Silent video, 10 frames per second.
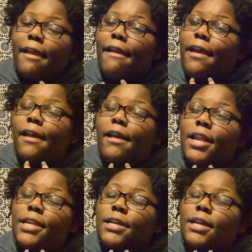
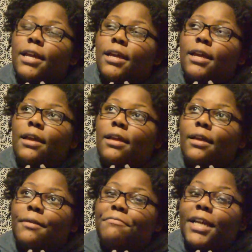and
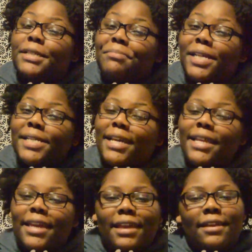that's
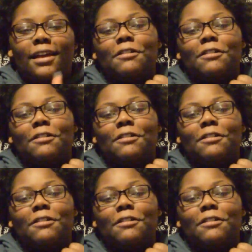basically it.